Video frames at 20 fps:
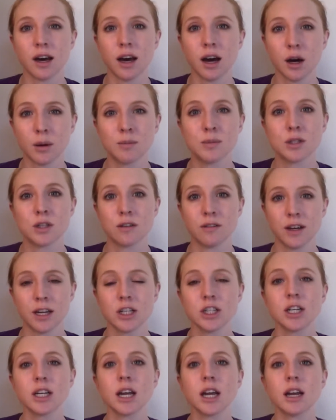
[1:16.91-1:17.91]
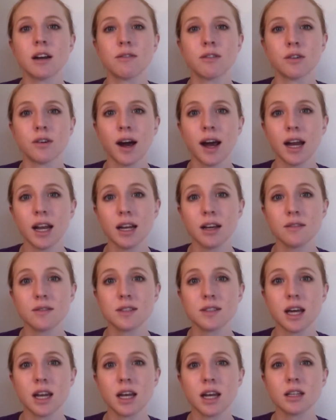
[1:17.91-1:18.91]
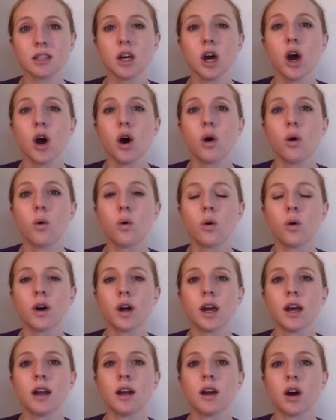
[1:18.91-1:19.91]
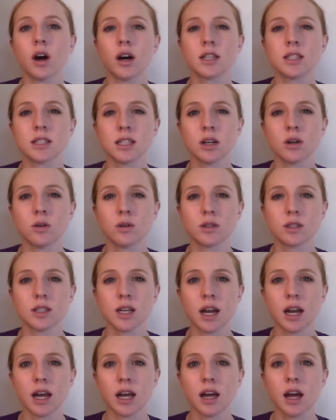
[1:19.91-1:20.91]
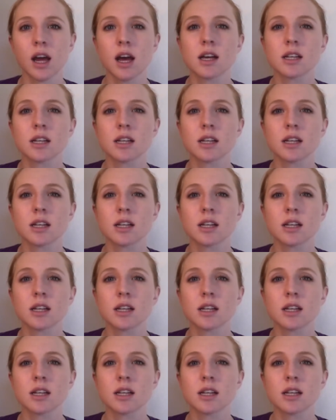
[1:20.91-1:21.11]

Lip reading: observation in a variety of settings or in a single setting.